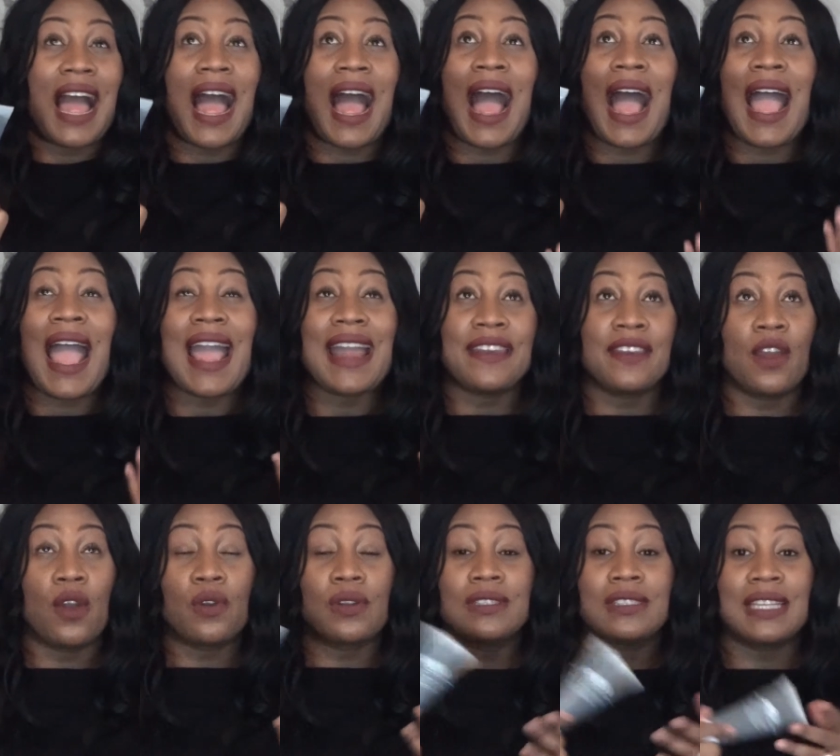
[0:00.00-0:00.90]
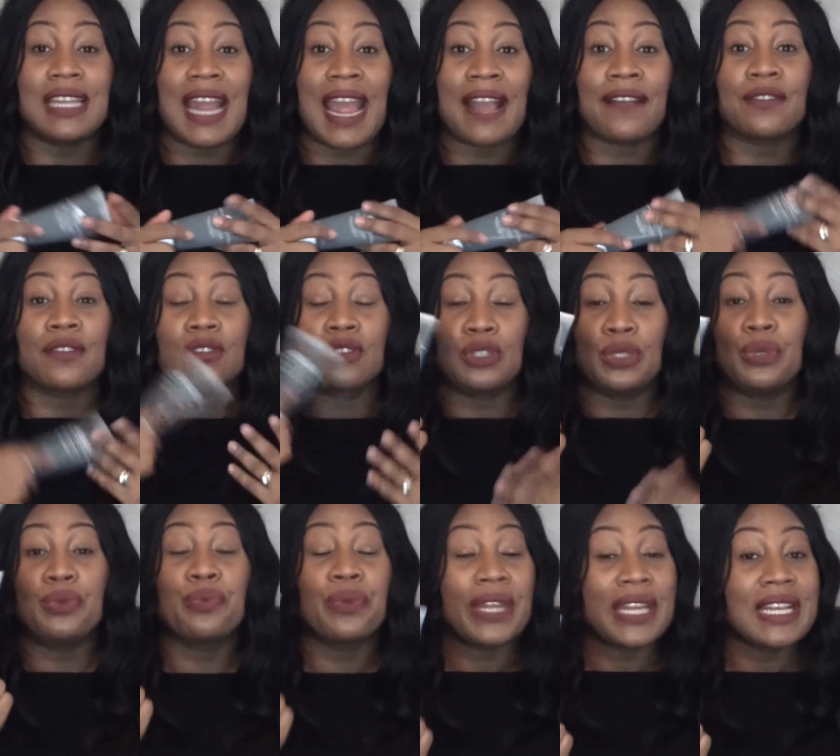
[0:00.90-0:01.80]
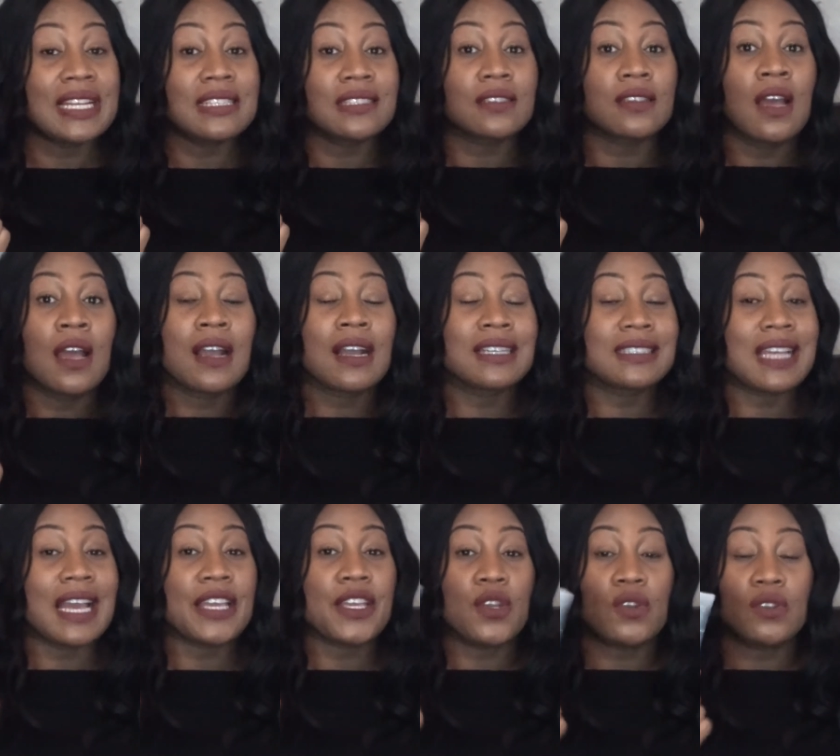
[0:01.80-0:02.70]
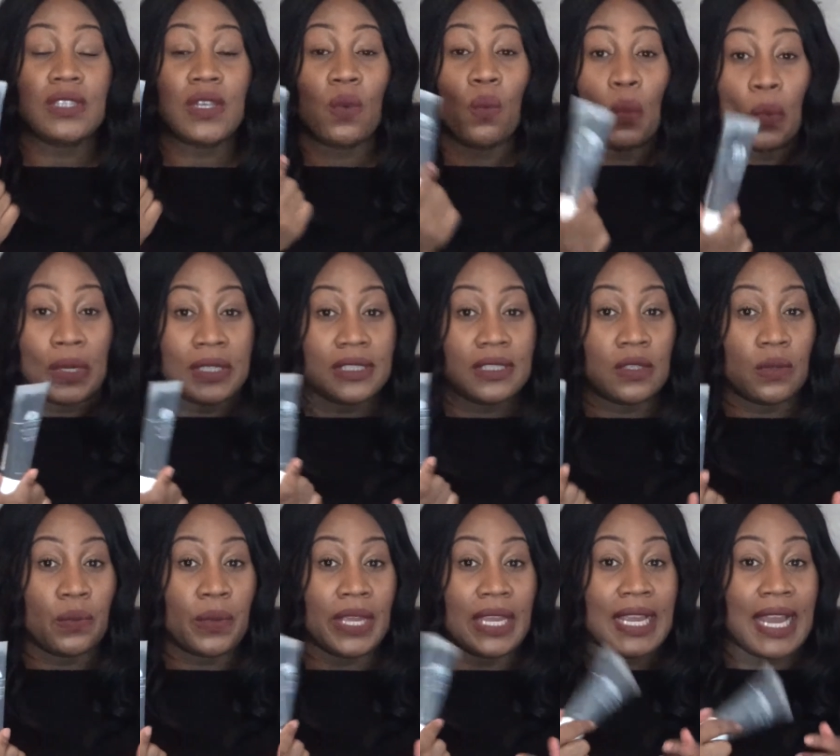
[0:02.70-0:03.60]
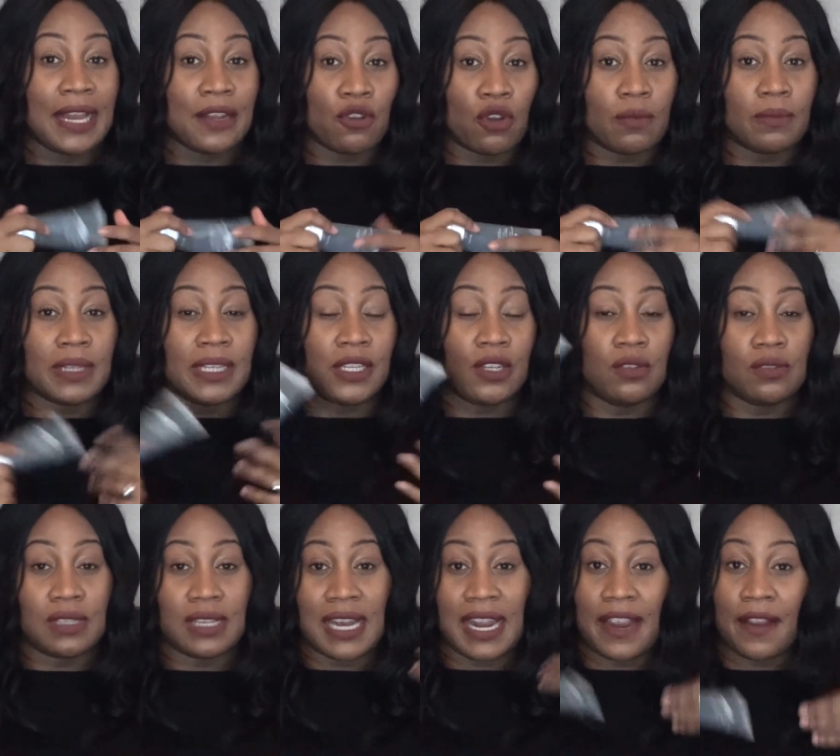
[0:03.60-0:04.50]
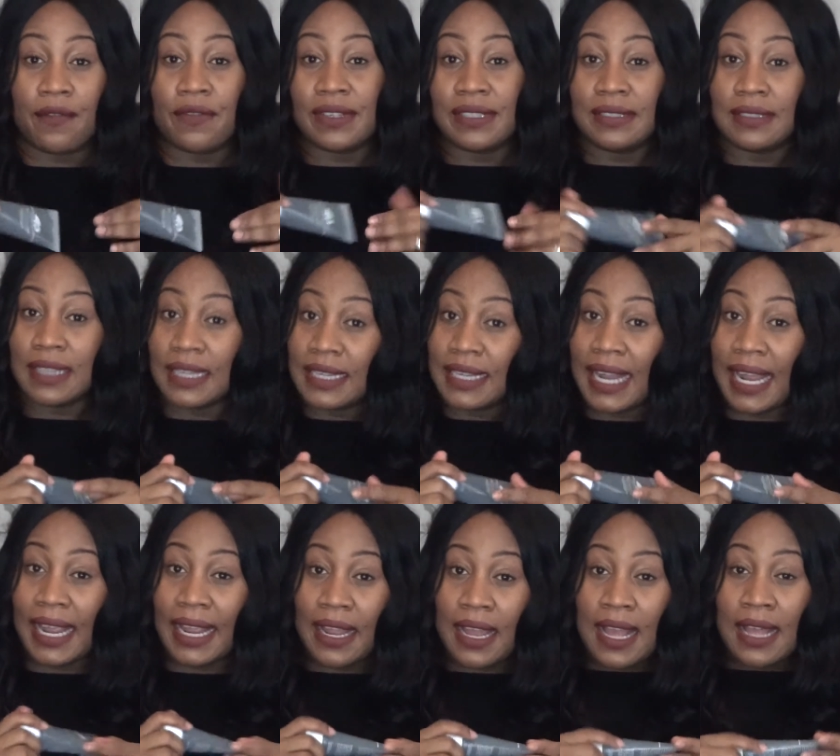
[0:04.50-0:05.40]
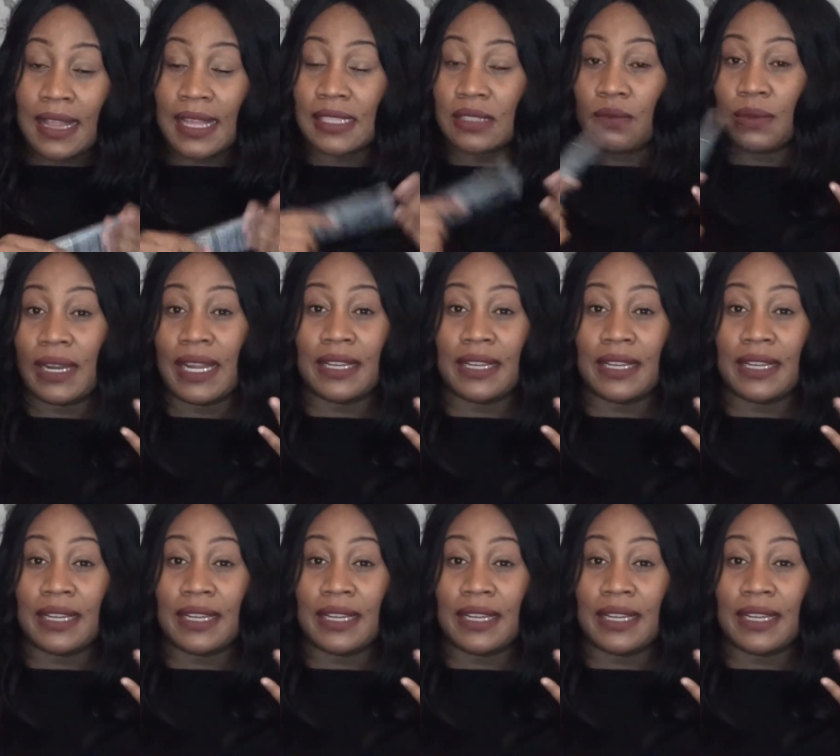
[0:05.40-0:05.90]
I had noticed it after two weeks because I use it once a week. I normally use it every Sunday. That's when